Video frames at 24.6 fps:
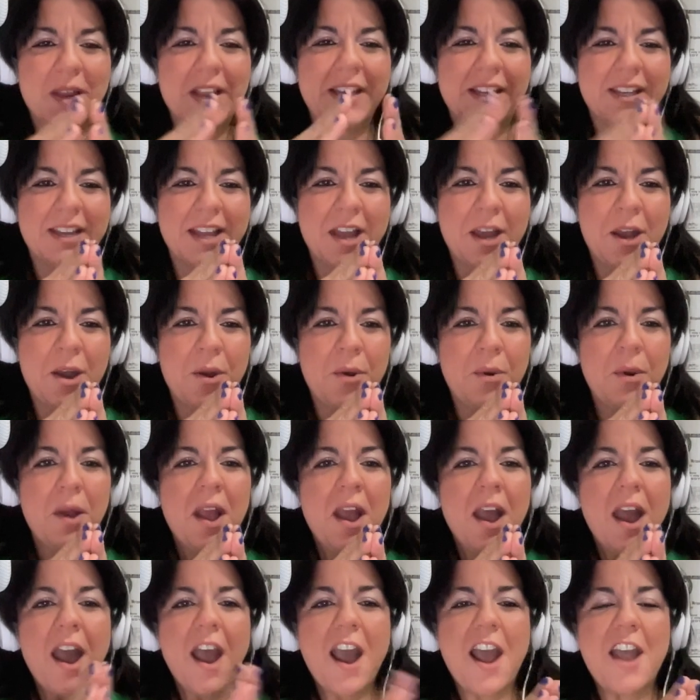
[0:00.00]
right now.
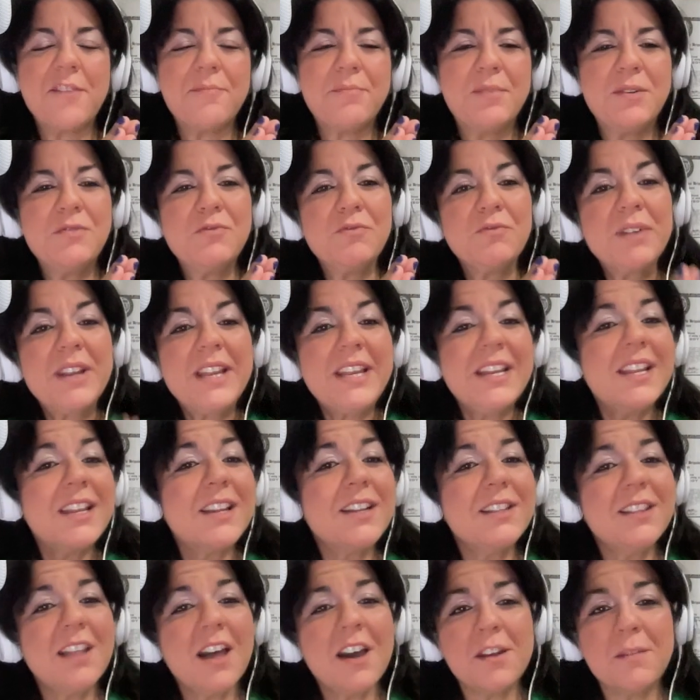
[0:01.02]
I've been reading a
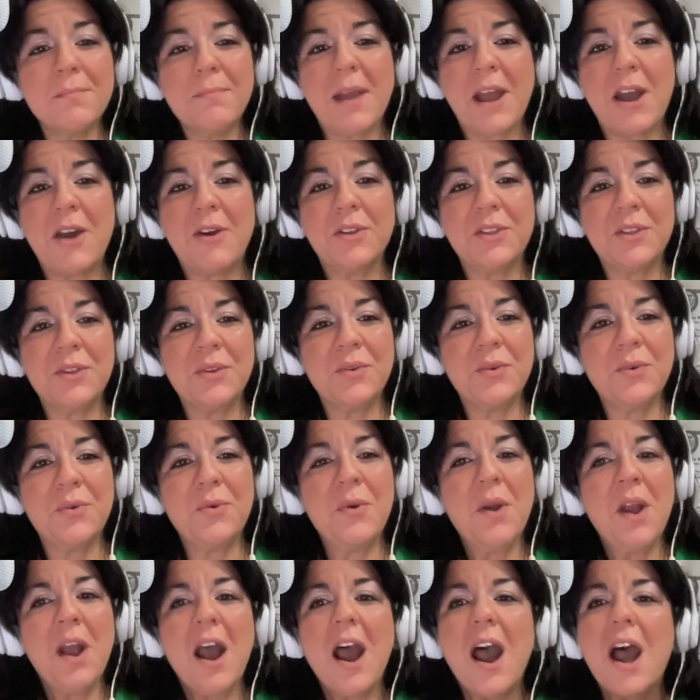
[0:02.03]
lot about
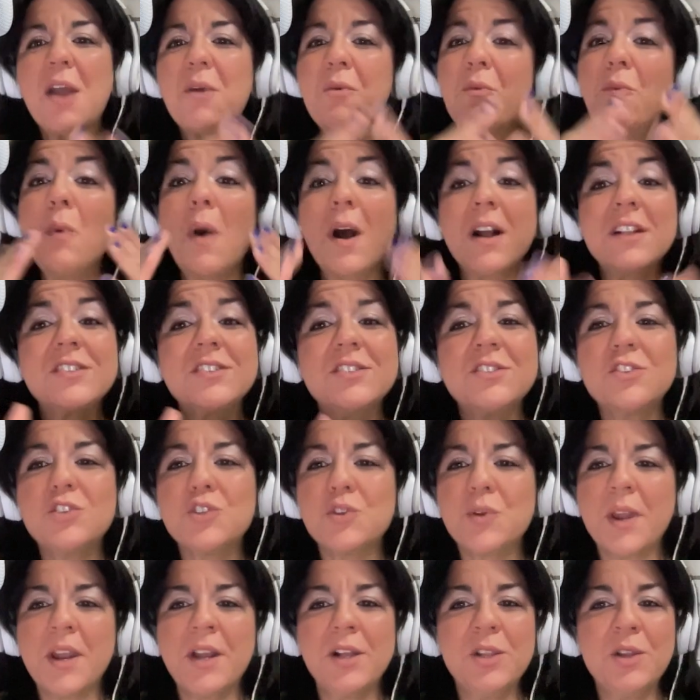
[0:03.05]
you. I watched the
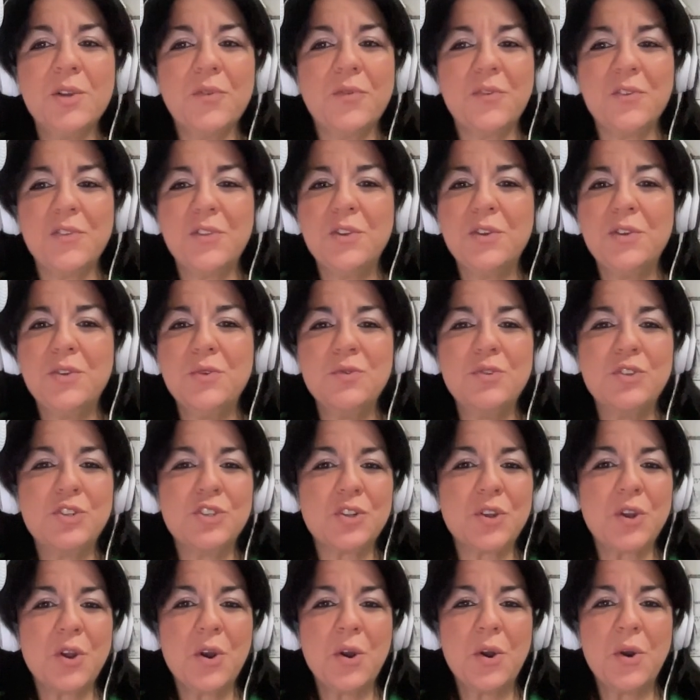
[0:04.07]
trailer for the new
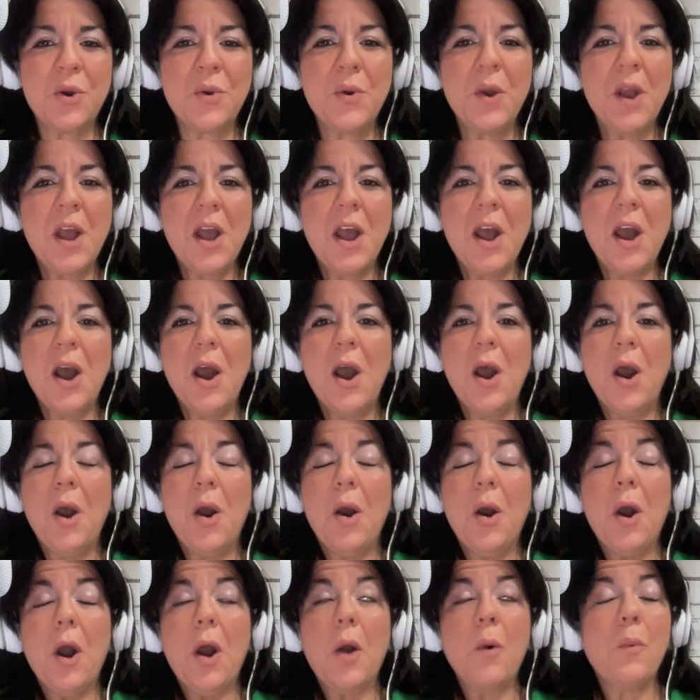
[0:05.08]
show.
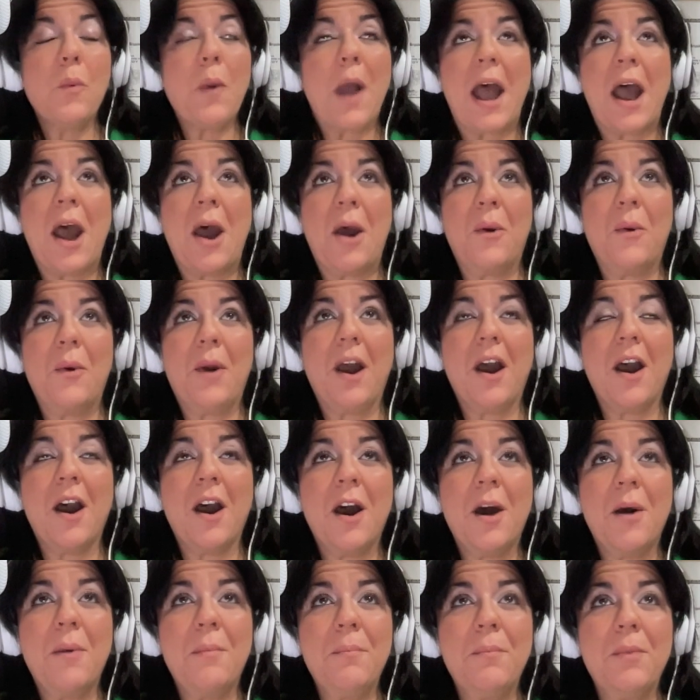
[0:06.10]
Wow.
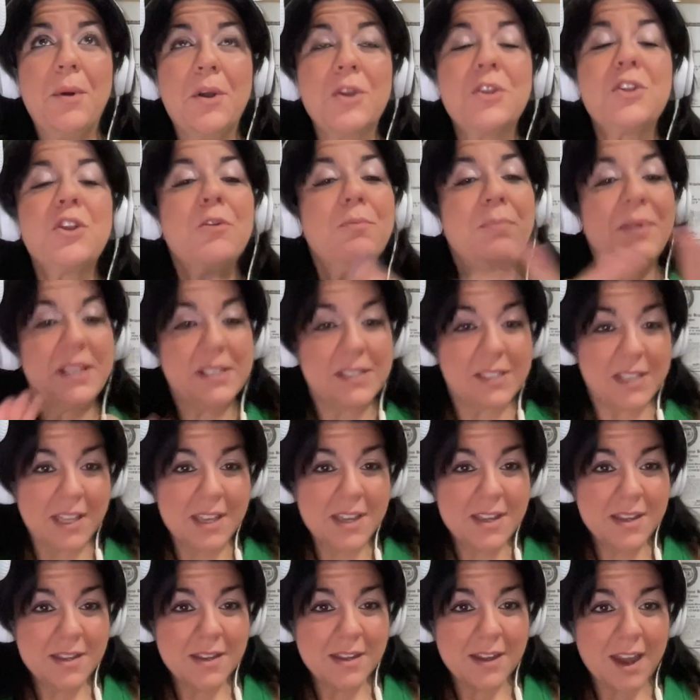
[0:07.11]
You're
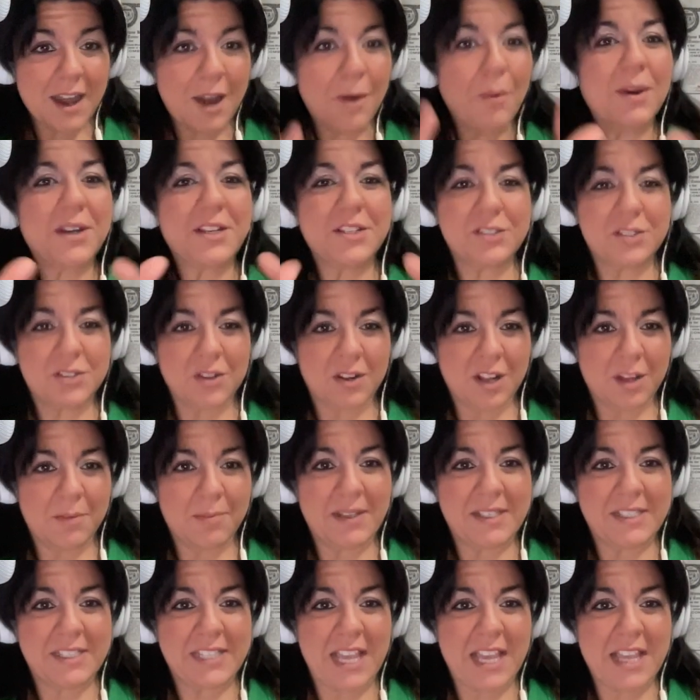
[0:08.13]
busy. I want to start out by
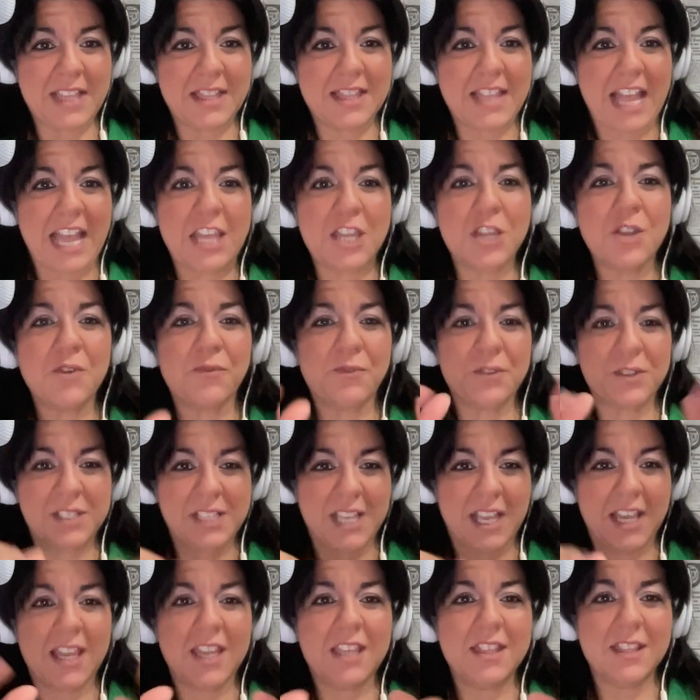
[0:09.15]
saying thank you for
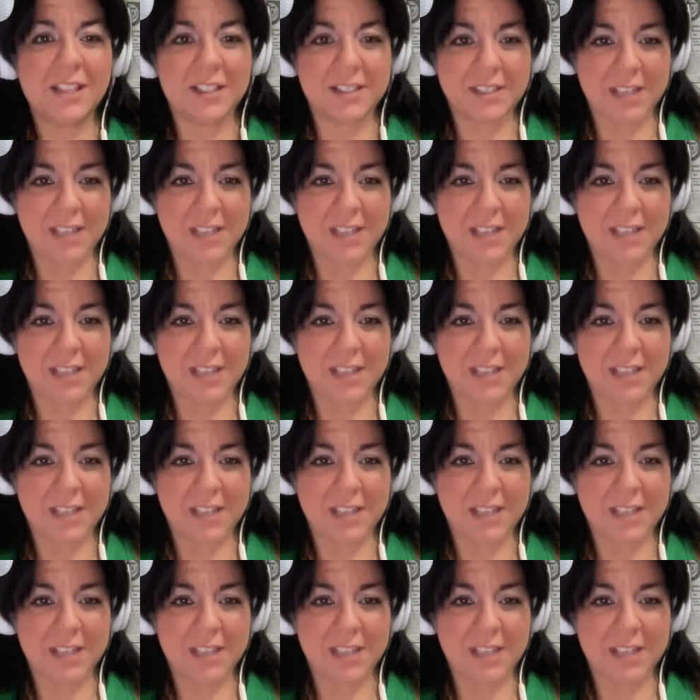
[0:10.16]
taking the